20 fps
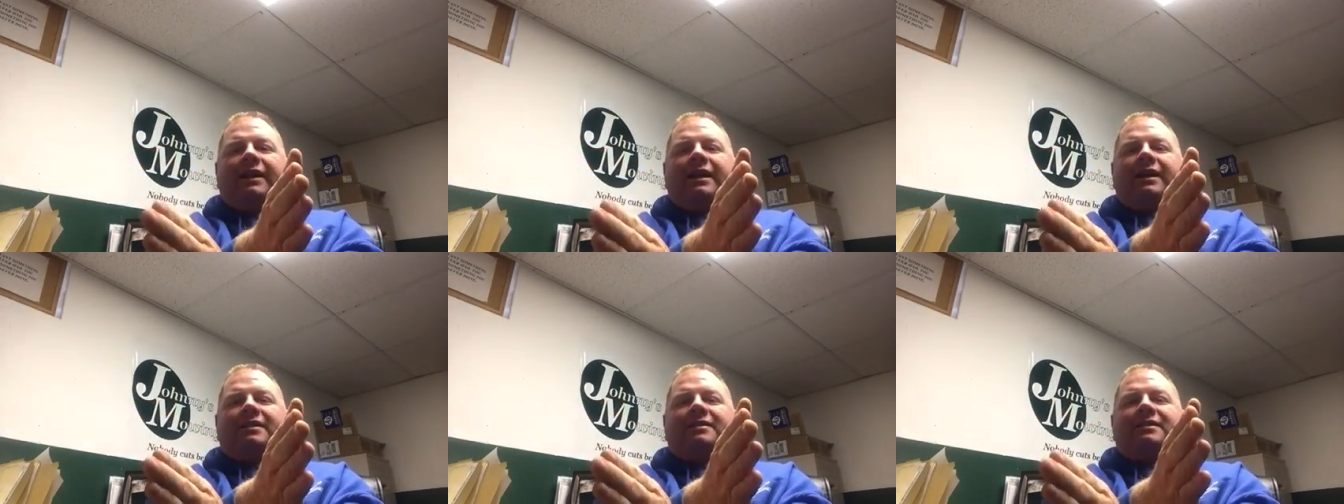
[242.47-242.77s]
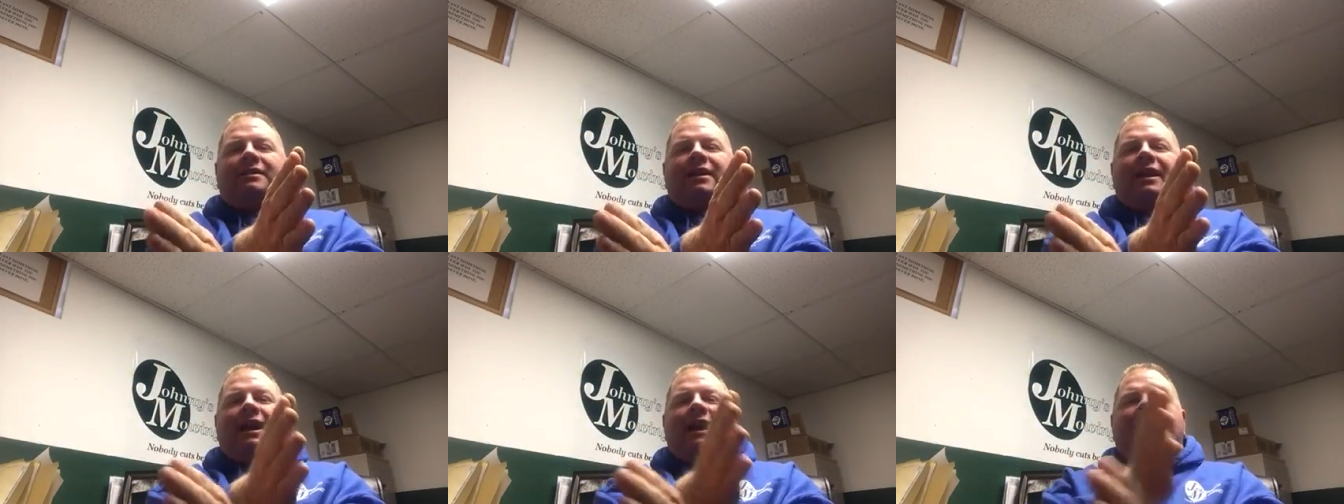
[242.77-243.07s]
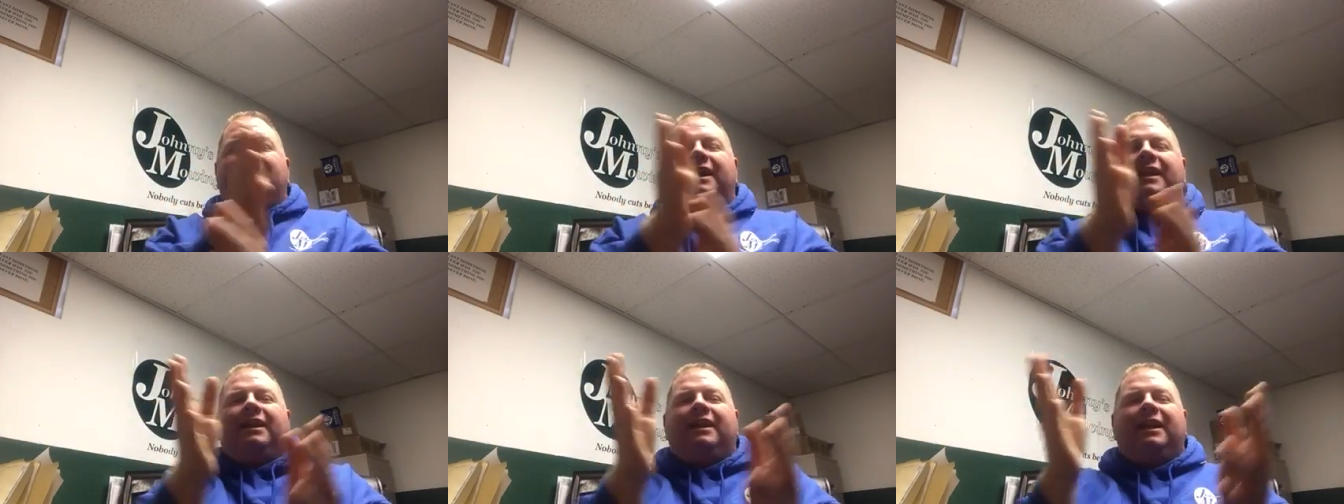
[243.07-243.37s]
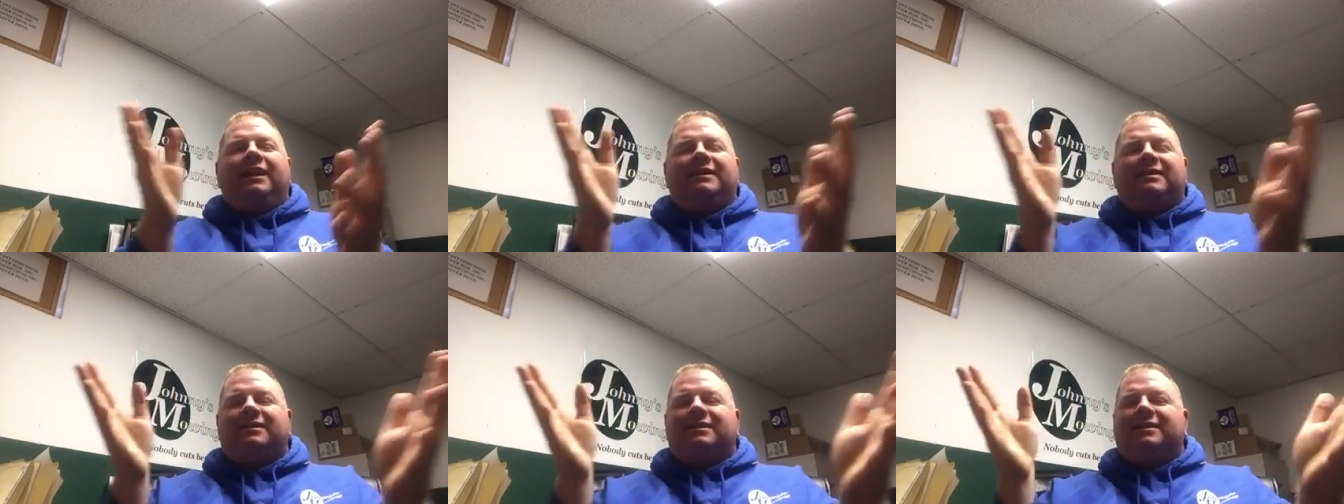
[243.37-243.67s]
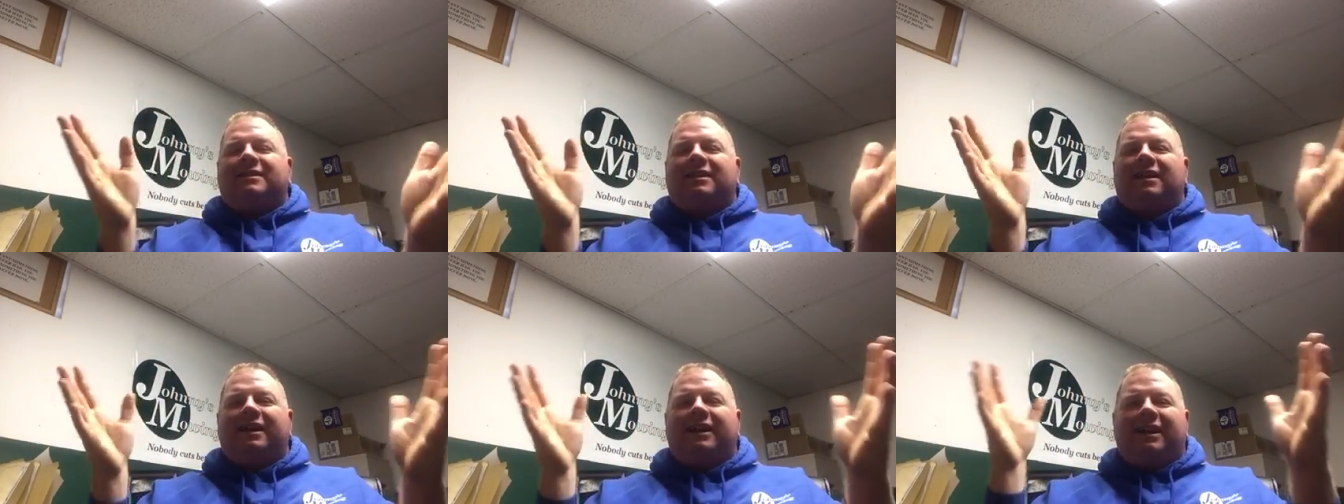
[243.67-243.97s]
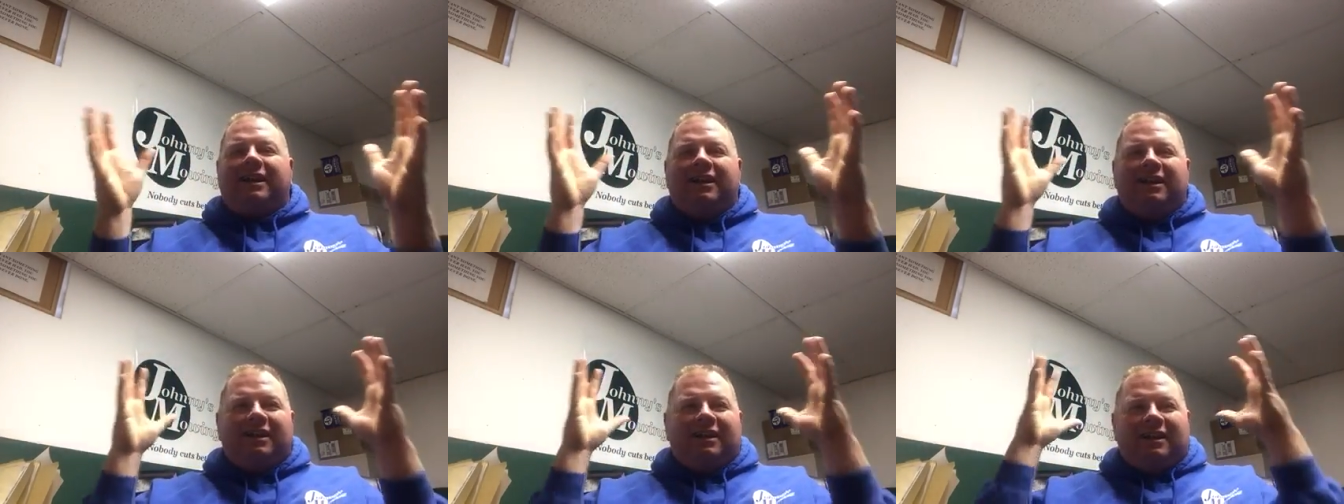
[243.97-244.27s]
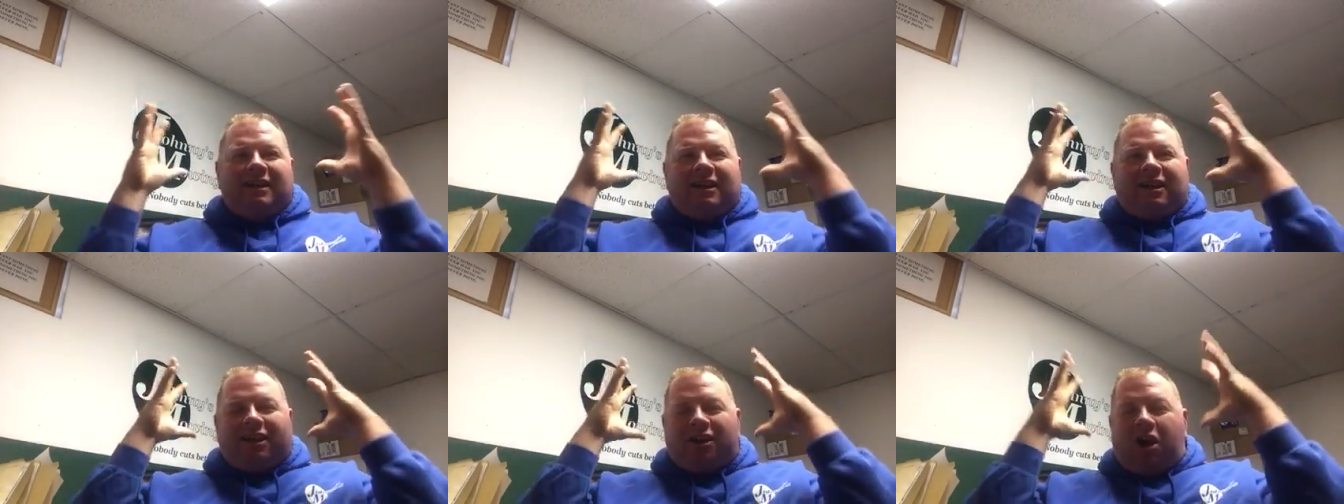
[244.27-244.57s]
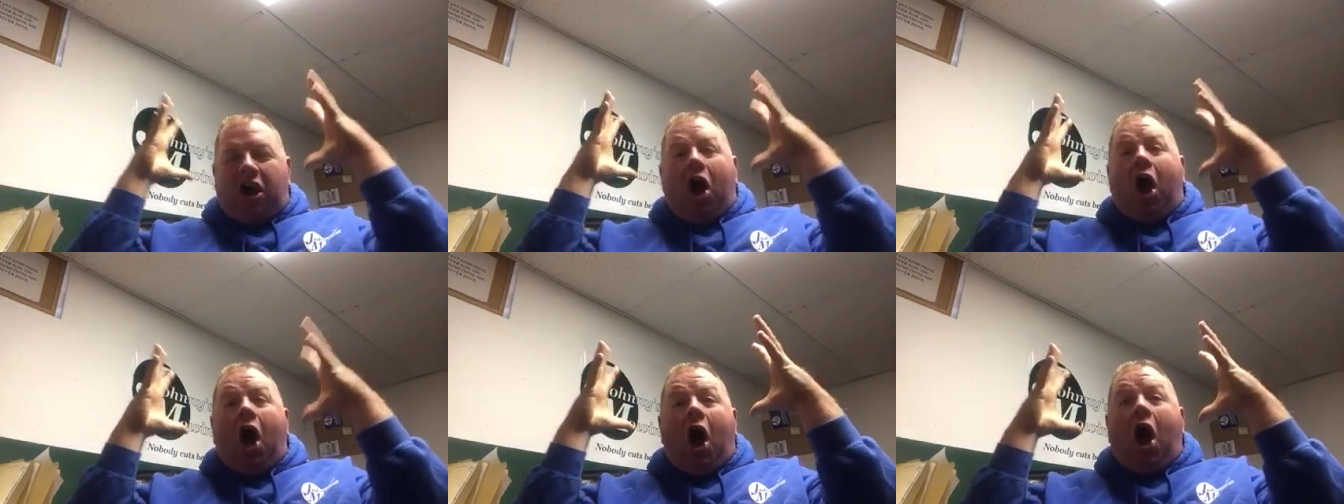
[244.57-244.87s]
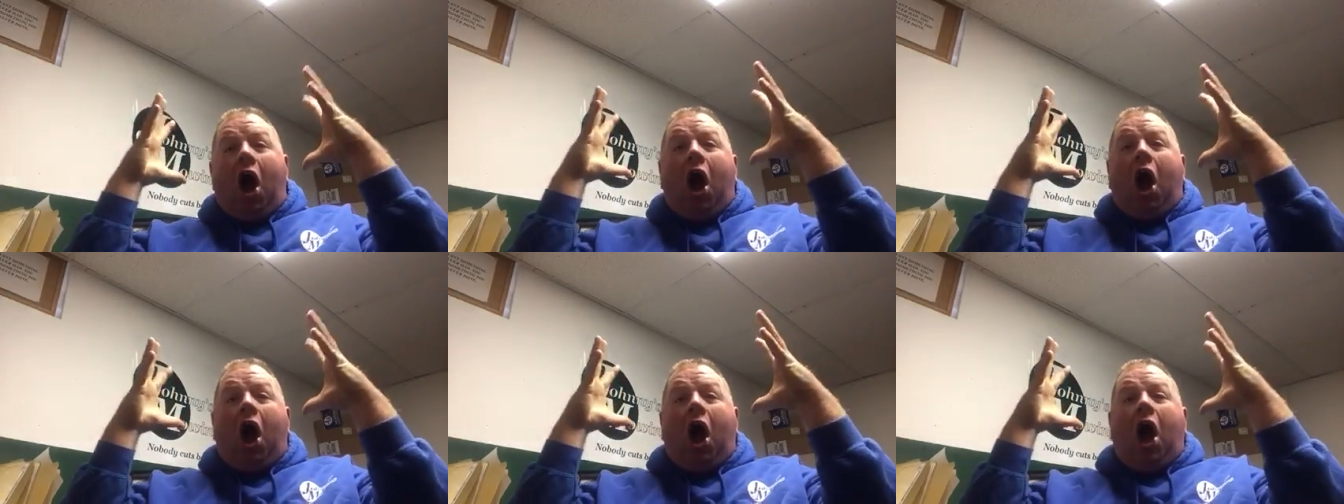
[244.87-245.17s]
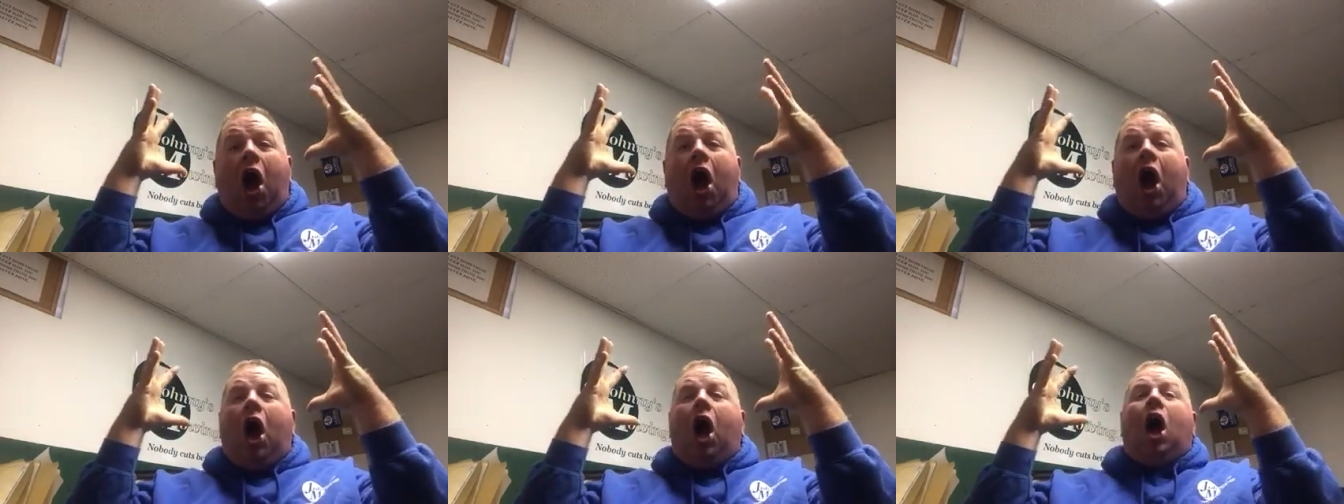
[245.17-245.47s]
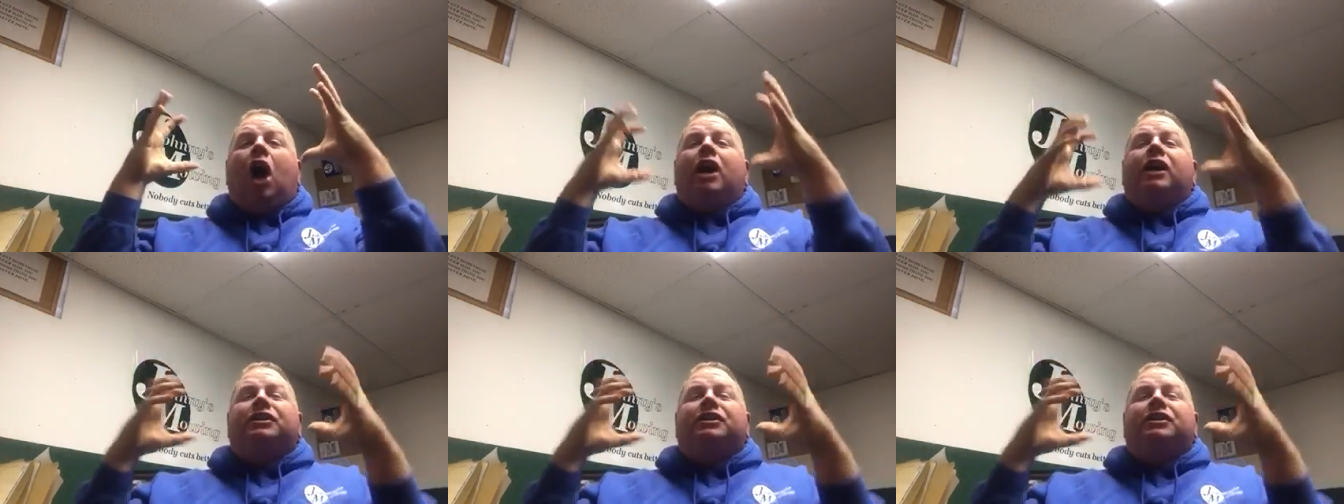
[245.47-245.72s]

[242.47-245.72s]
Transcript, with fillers: this. And it's just like, oh,